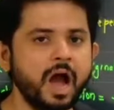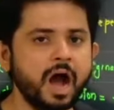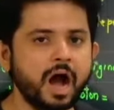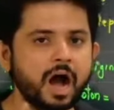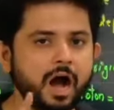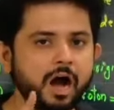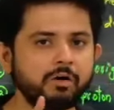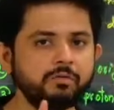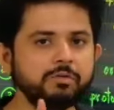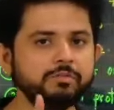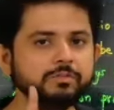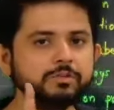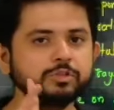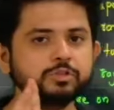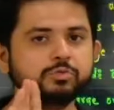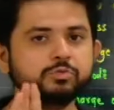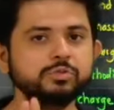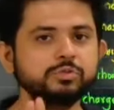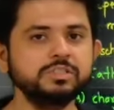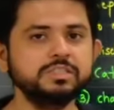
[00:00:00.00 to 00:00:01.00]
However
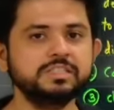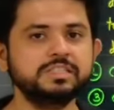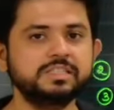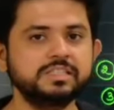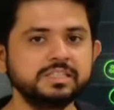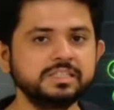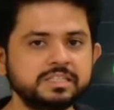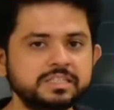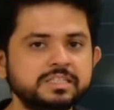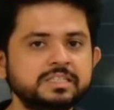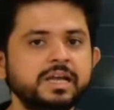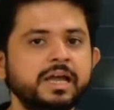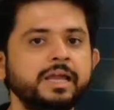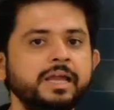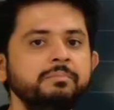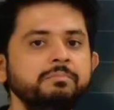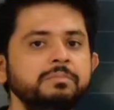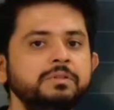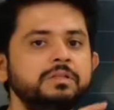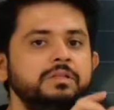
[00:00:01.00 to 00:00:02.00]
students, this
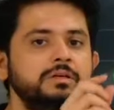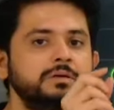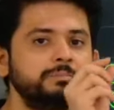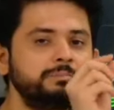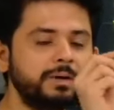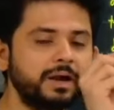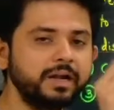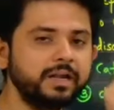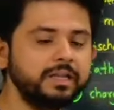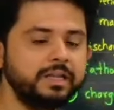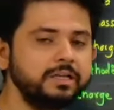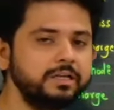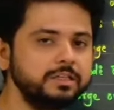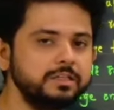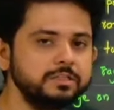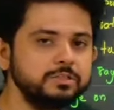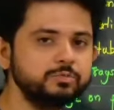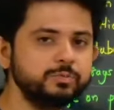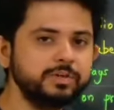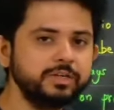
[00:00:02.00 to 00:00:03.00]
time the
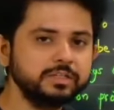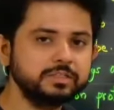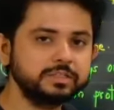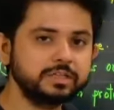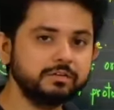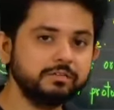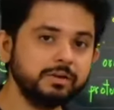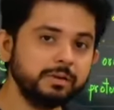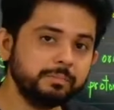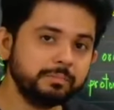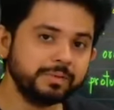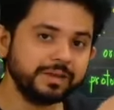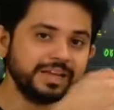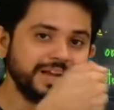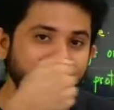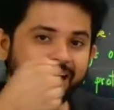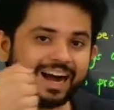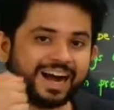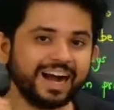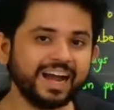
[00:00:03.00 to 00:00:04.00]
particles were discovered
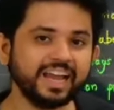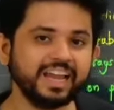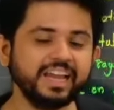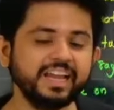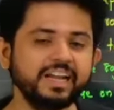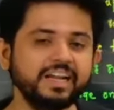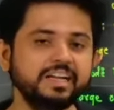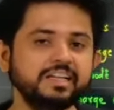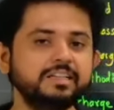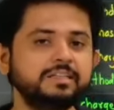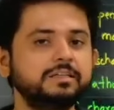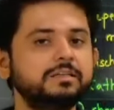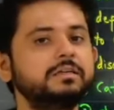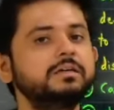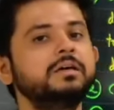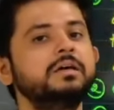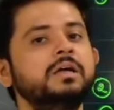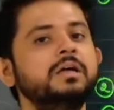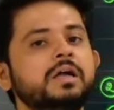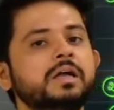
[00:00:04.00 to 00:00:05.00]
behind the
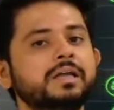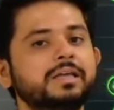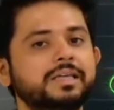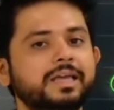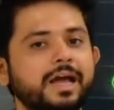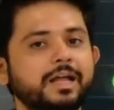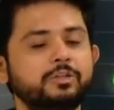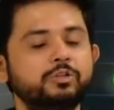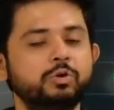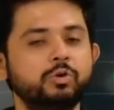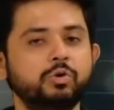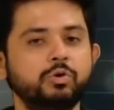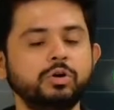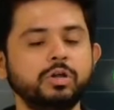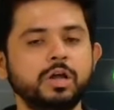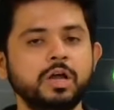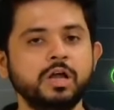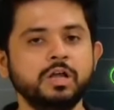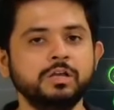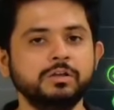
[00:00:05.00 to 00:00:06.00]
cathode.
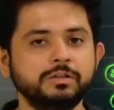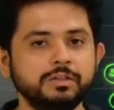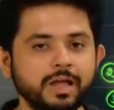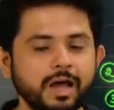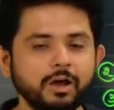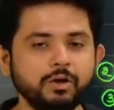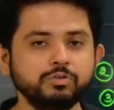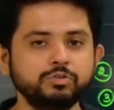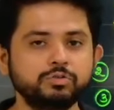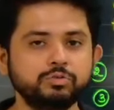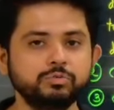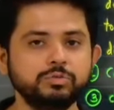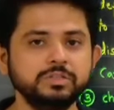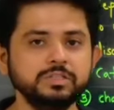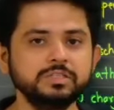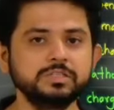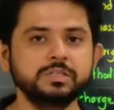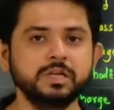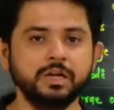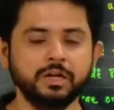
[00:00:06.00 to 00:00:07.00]
Now
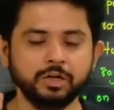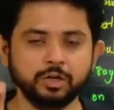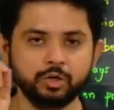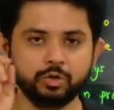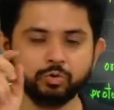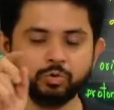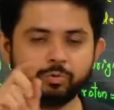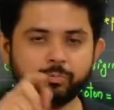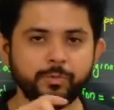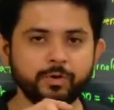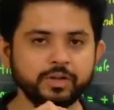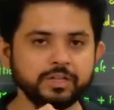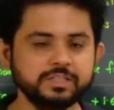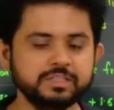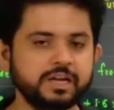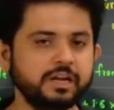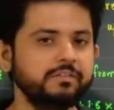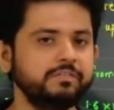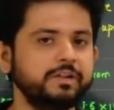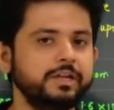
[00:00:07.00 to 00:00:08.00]
students, 2 points
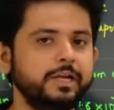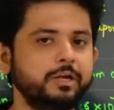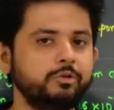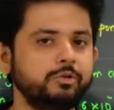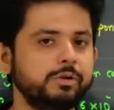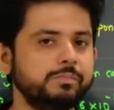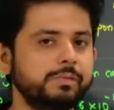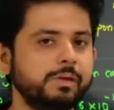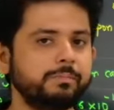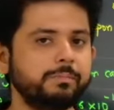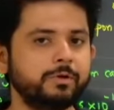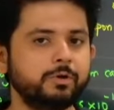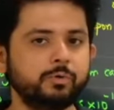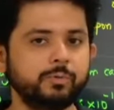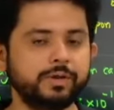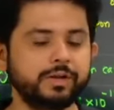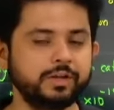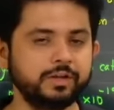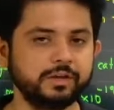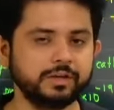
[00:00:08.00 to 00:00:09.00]
that we need to remember over
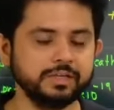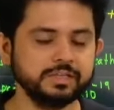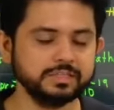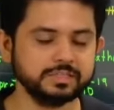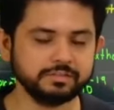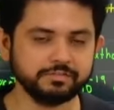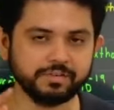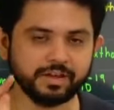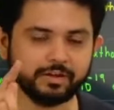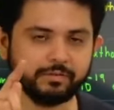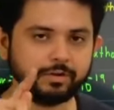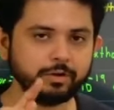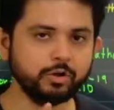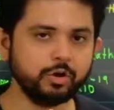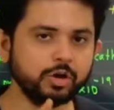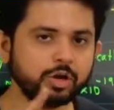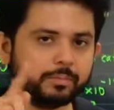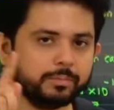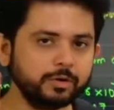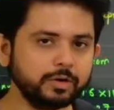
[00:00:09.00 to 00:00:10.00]
here is, when we
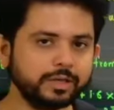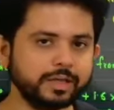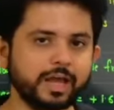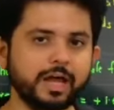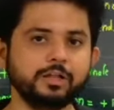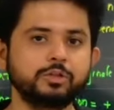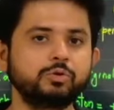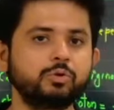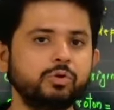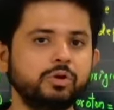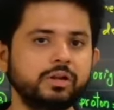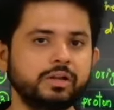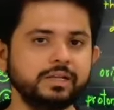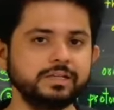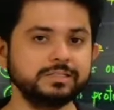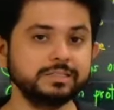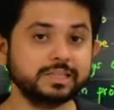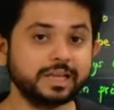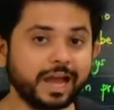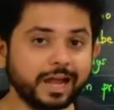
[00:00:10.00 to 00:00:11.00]
talk about cathode rays